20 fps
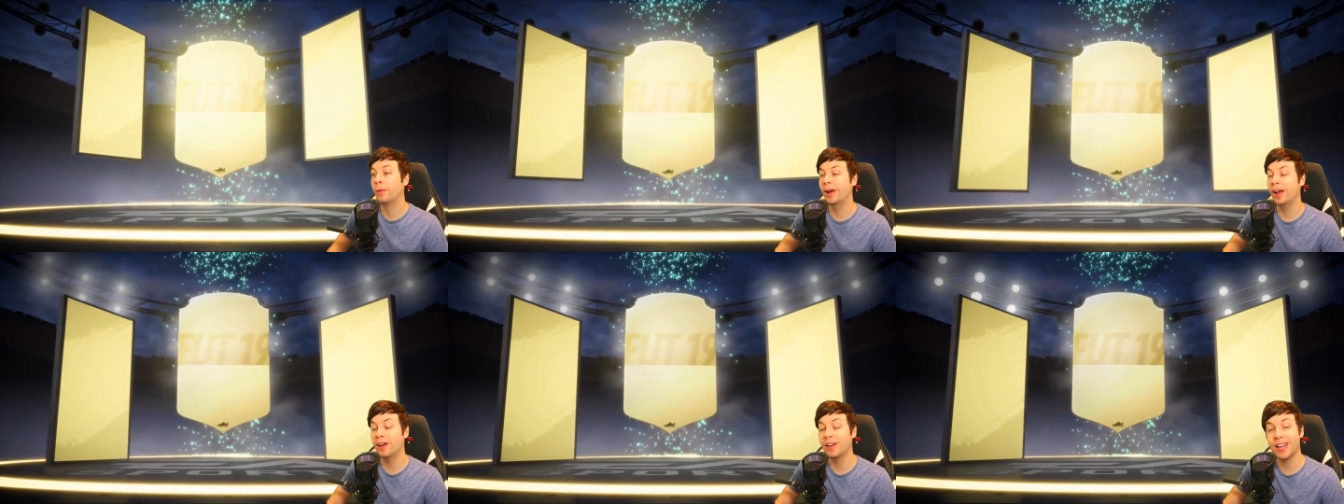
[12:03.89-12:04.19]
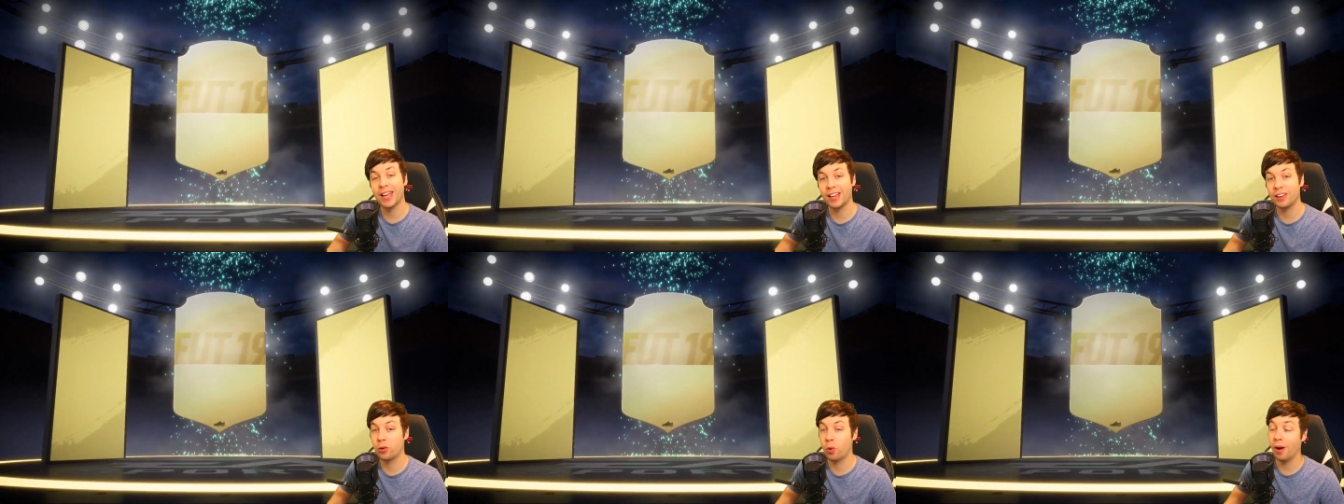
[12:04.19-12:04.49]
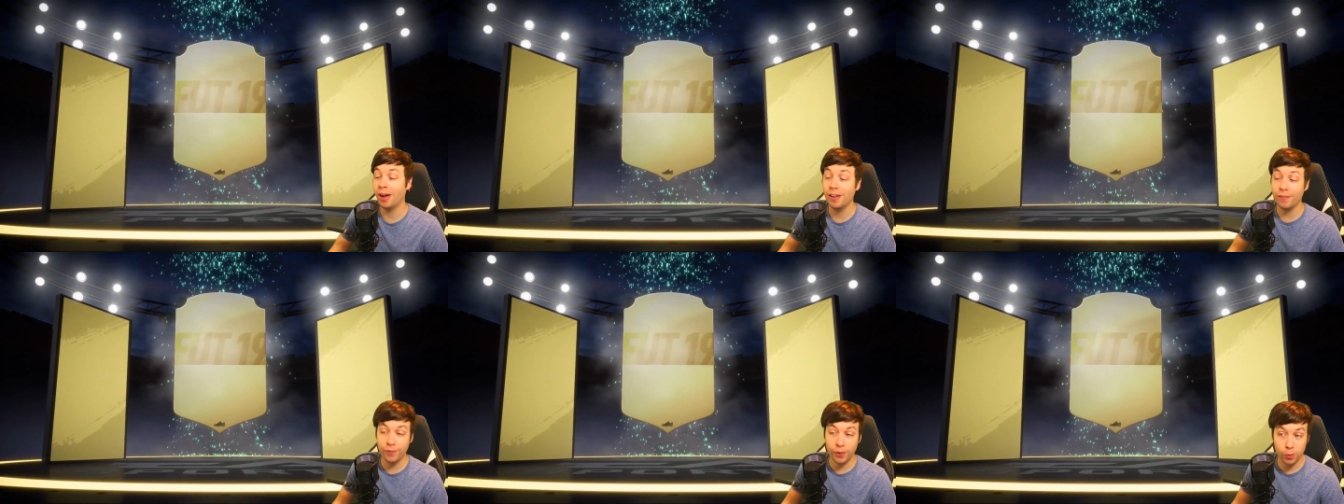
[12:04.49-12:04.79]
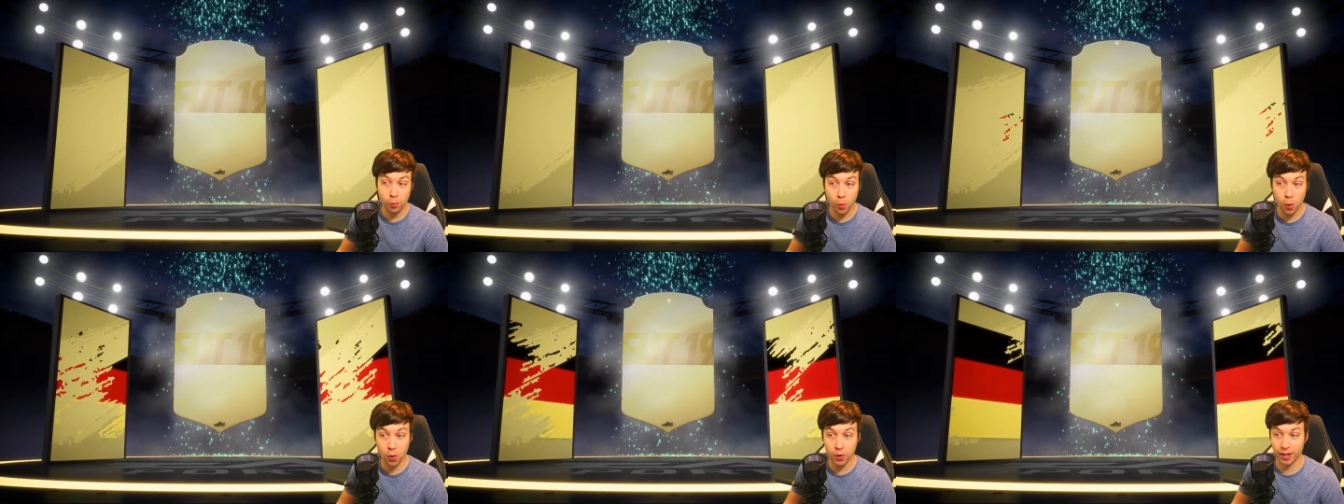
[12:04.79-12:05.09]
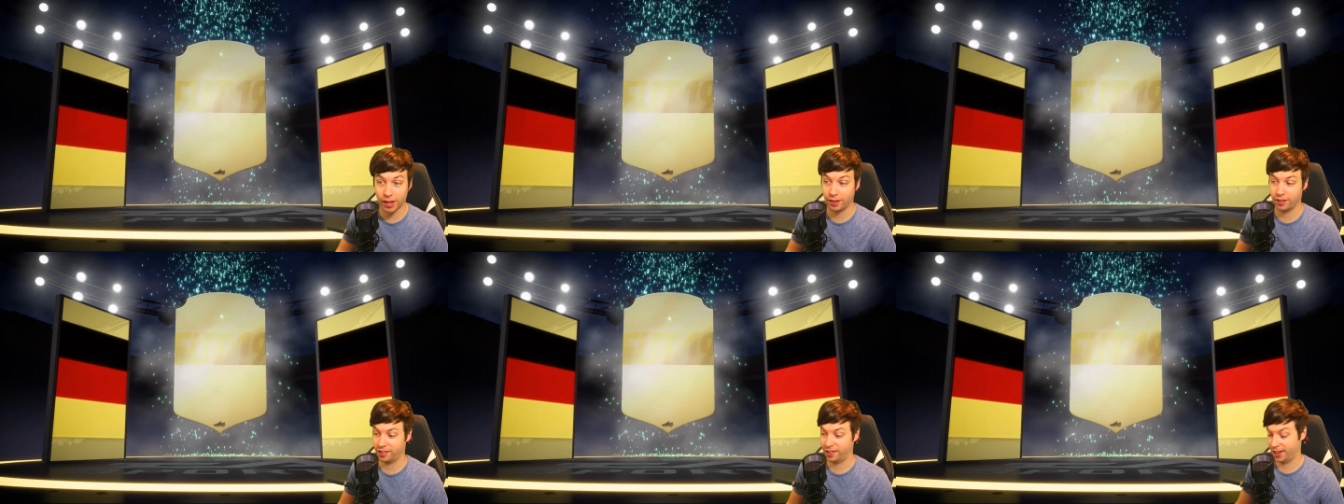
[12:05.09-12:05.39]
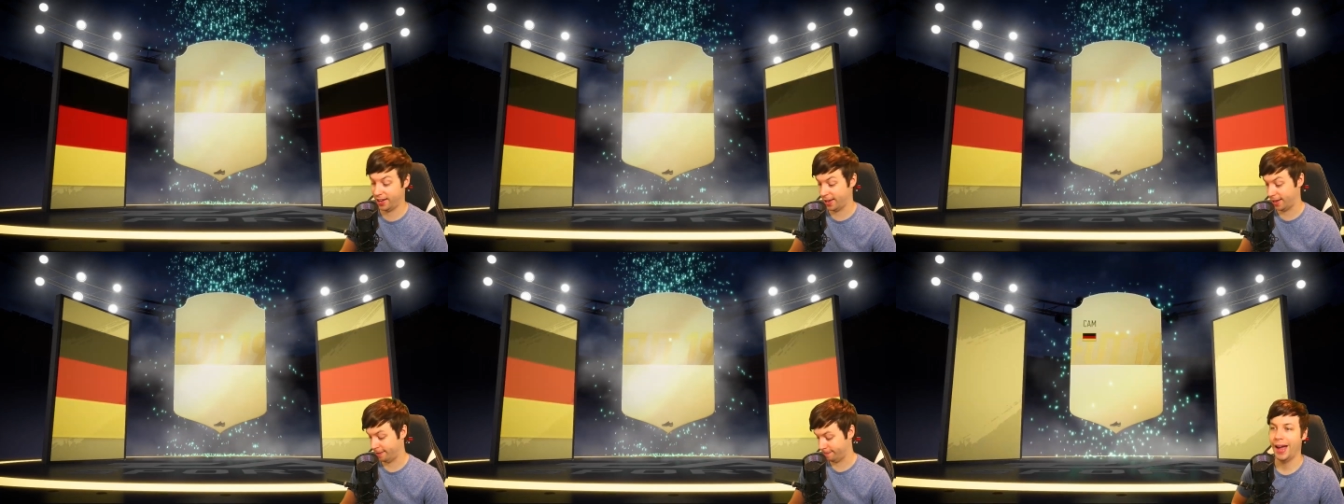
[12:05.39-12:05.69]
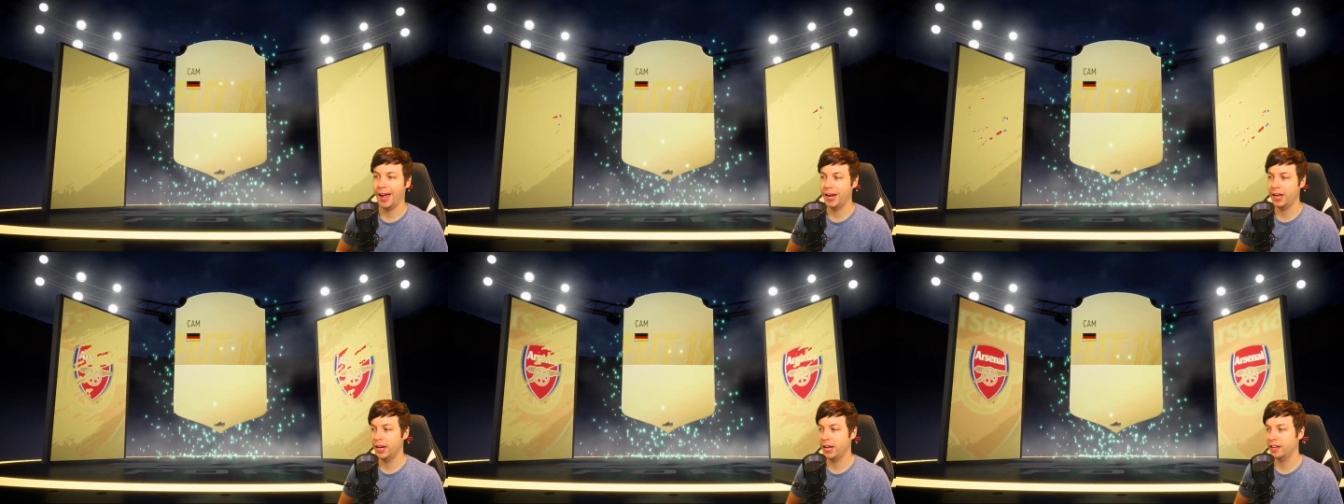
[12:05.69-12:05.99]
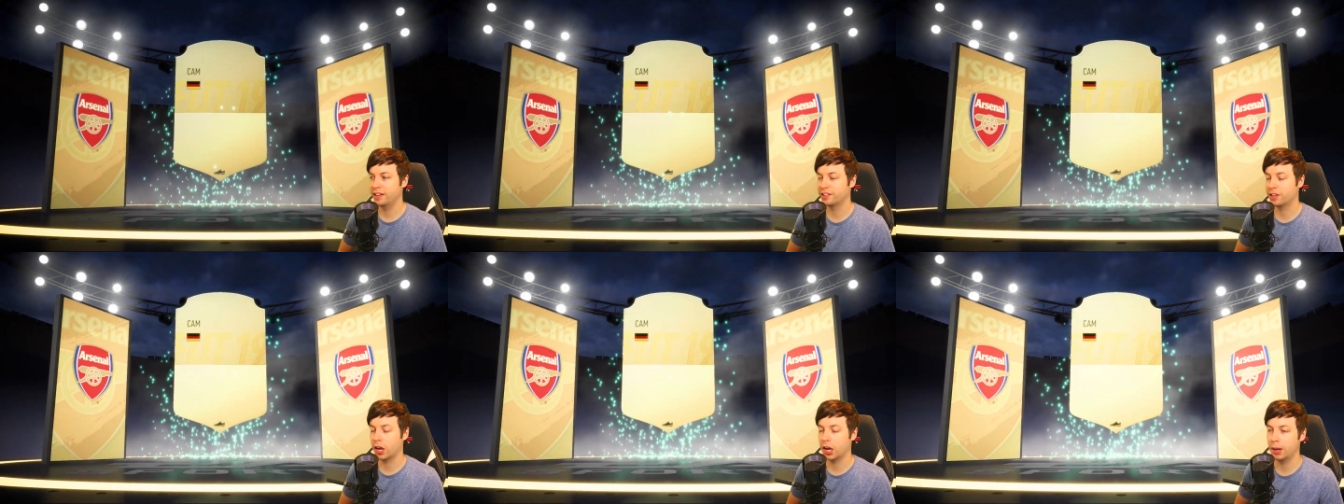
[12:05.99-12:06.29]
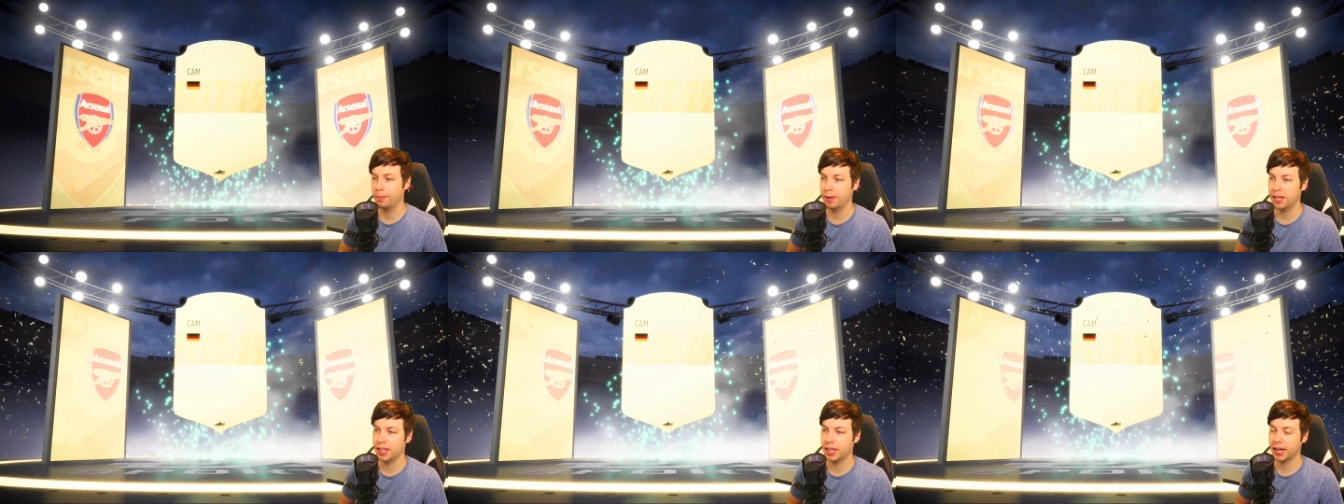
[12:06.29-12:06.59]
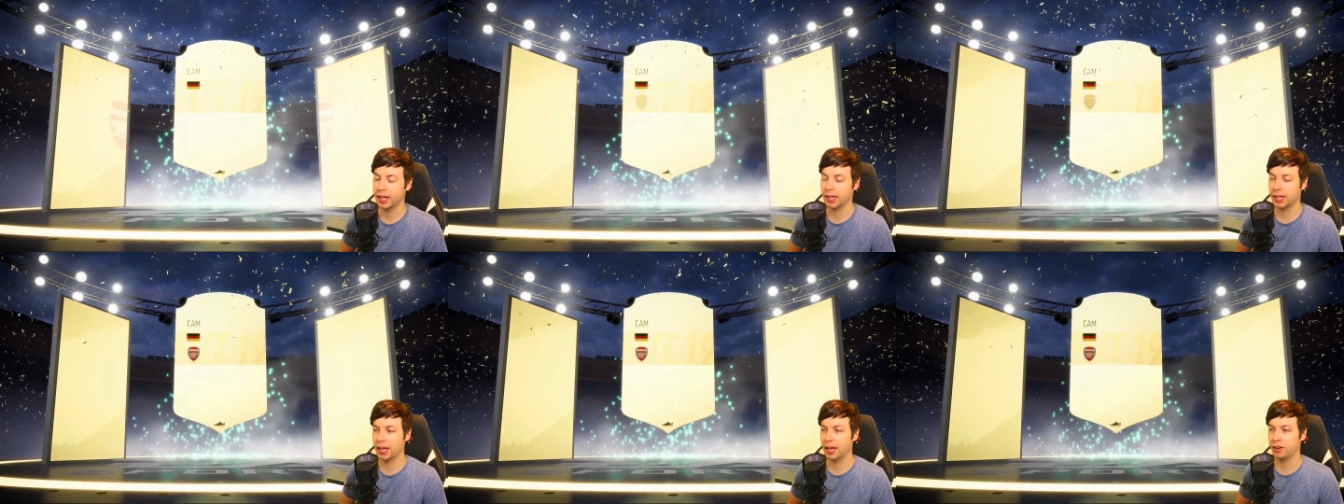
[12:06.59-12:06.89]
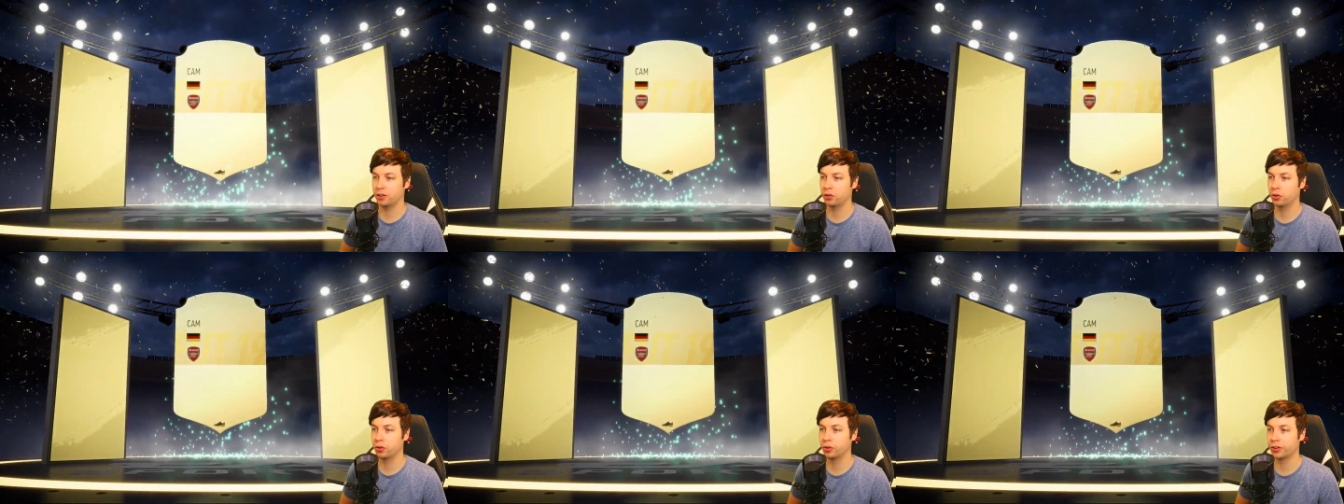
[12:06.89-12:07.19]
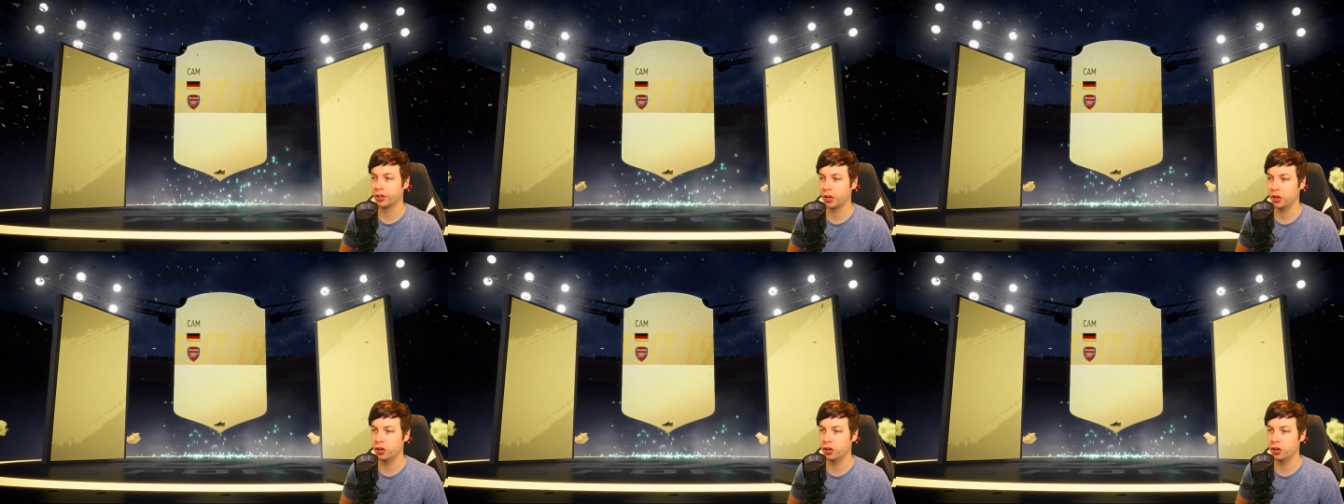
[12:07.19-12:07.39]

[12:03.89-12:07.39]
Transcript: We are getting quite a few walkouts here, and it is going to be that guy called